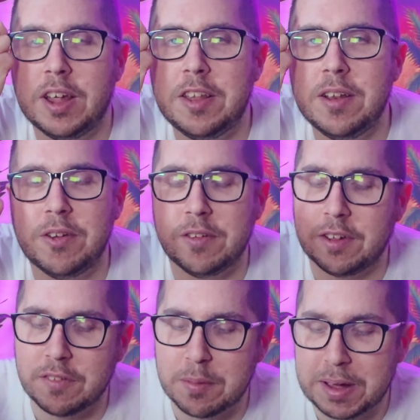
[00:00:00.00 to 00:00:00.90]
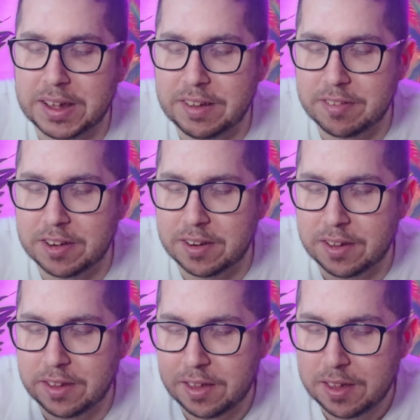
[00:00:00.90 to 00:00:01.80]
It didn't look nothing amazing.
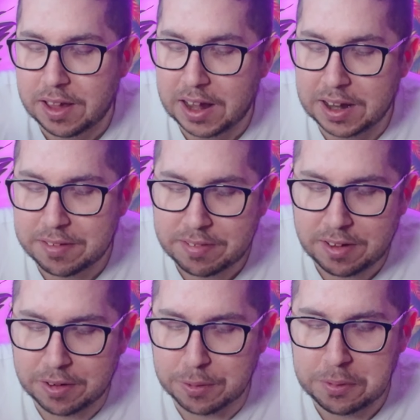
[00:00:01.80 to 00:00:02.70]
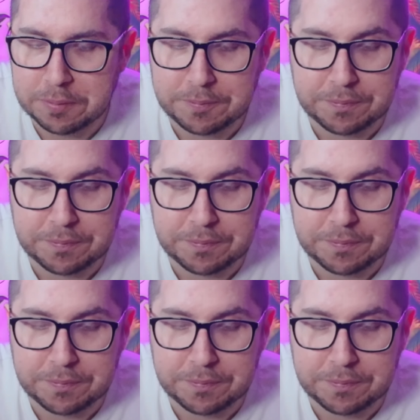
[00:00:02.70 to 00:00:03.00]
And so,